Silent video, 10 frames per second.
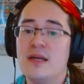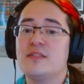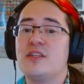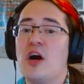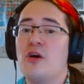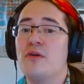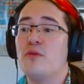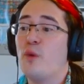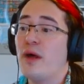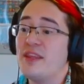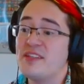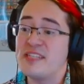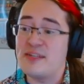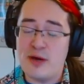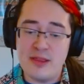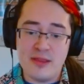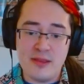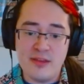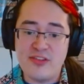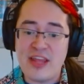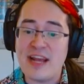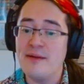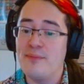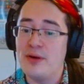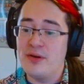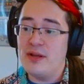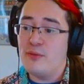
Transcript: So what the second ability,